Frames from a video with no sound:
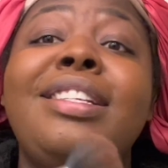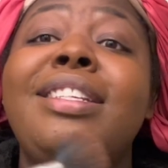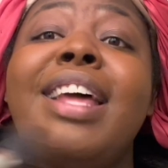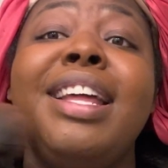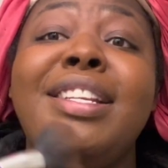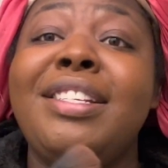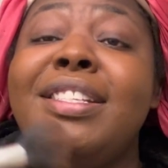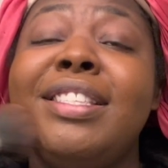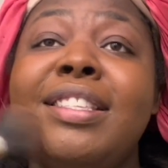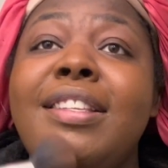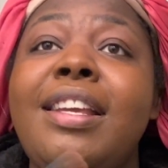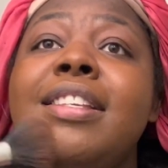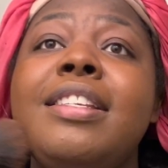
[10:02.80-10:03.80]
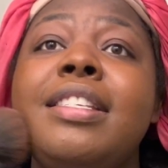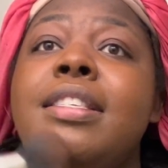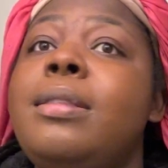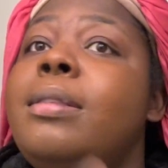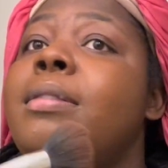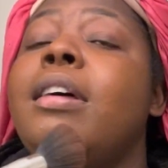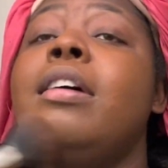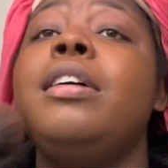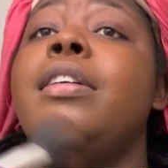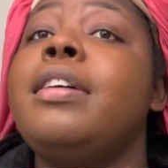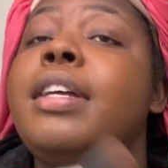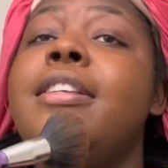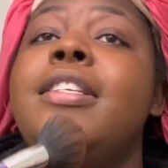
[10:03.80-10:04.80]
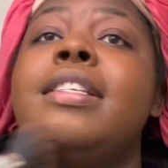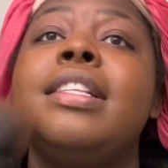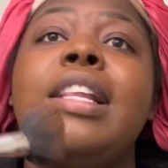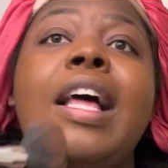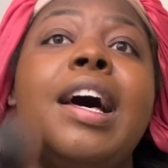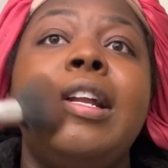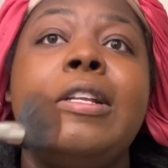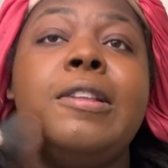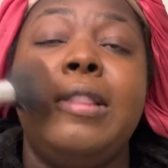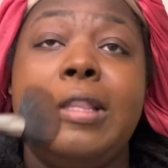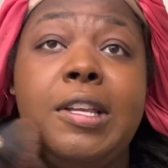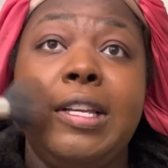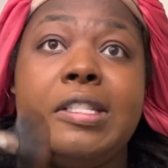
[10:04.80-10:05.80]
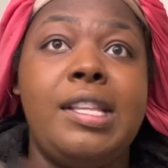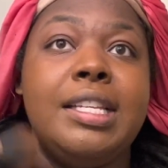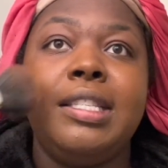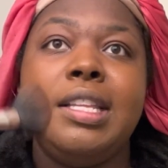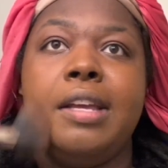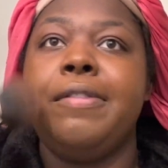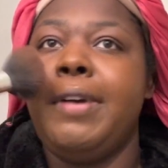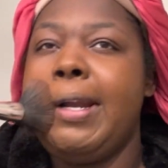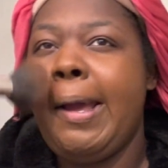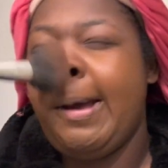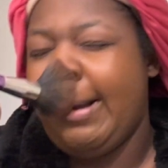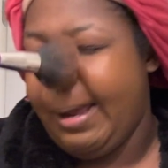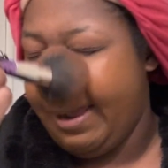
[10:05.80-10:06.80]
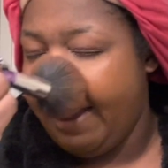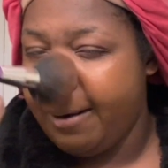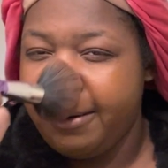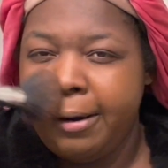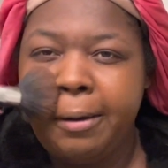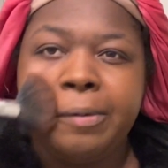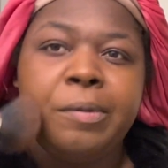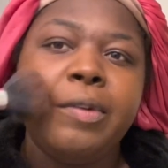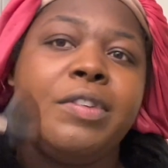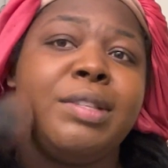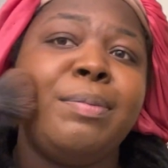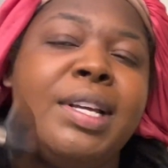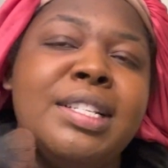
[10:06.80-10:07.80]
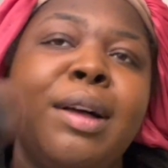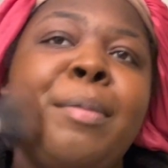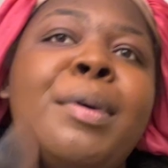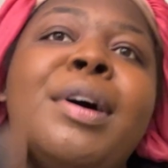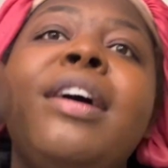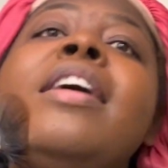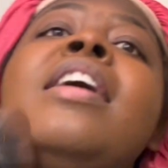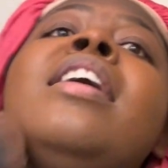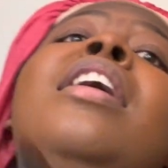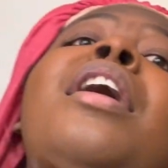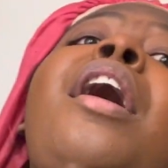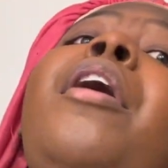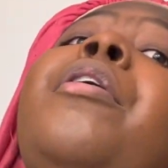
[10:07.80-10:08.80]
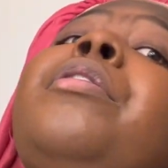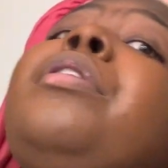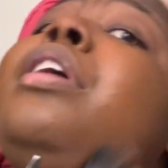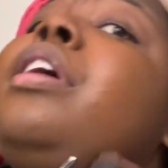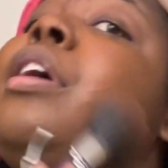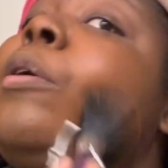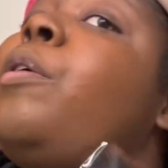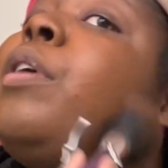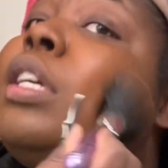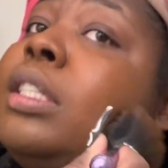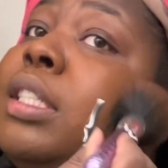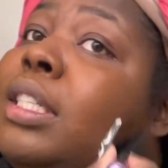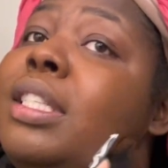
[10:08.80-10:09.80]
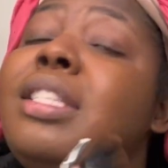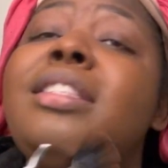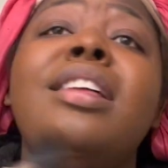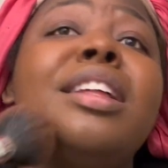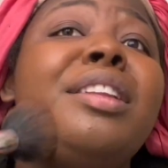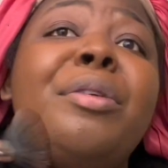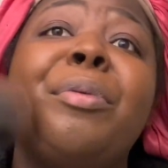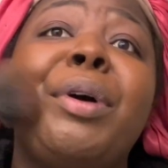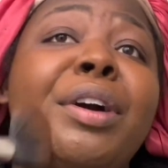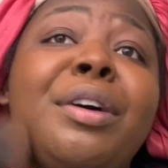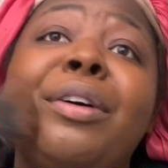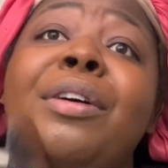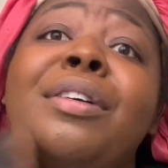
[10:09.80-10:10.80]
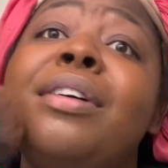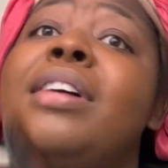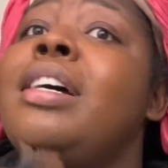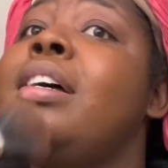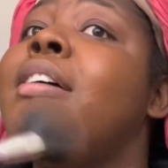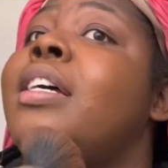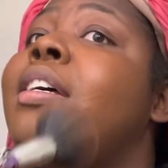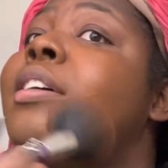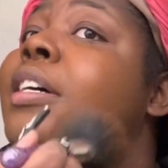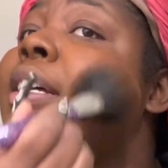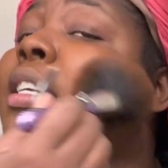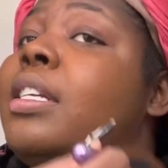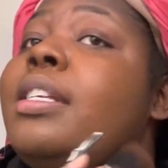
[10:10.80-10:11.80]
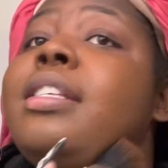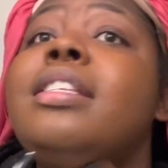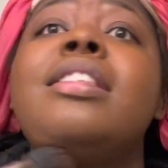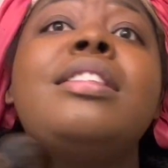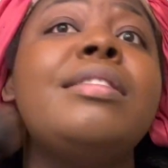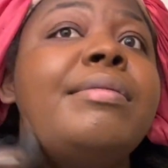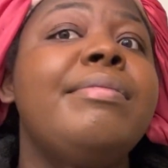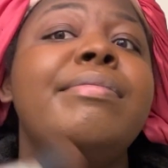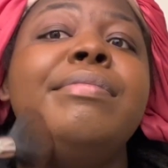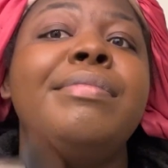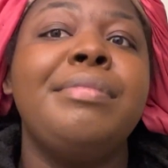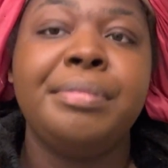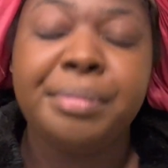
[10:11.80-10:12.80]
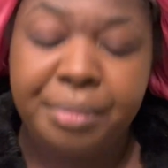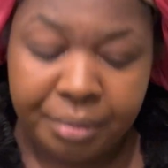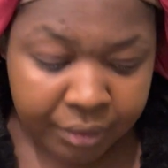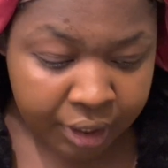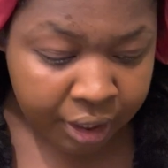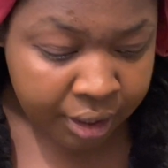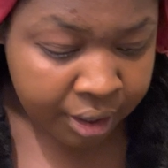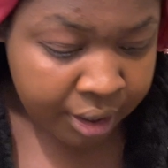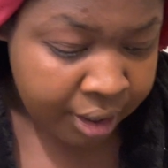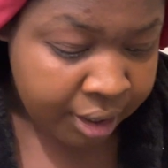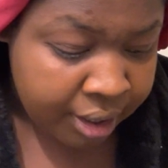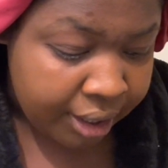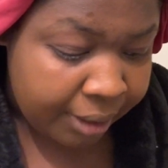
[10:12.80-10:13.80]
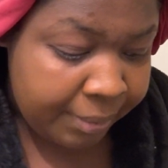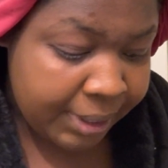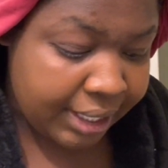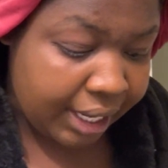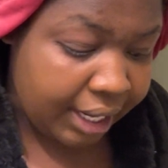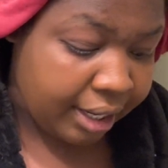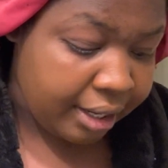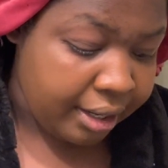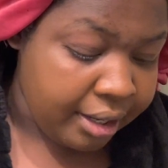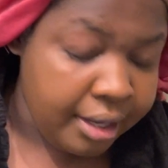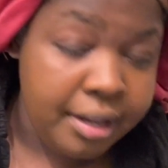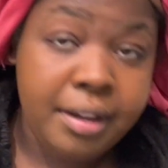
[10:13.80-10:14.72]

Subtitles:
that just, it's just a lot of things that's different now. Like, I don't know if it's because I'm older or it's just the world, because I'd be scared.